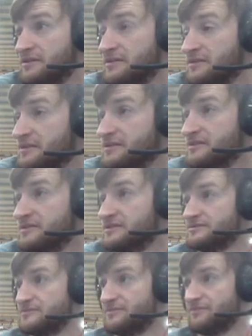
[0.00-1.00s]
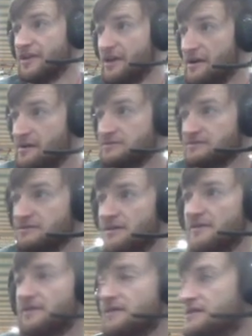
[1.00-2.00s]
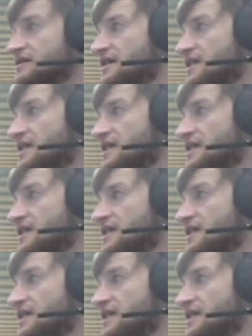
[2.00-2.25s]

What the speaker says: Really good game. But he wasn't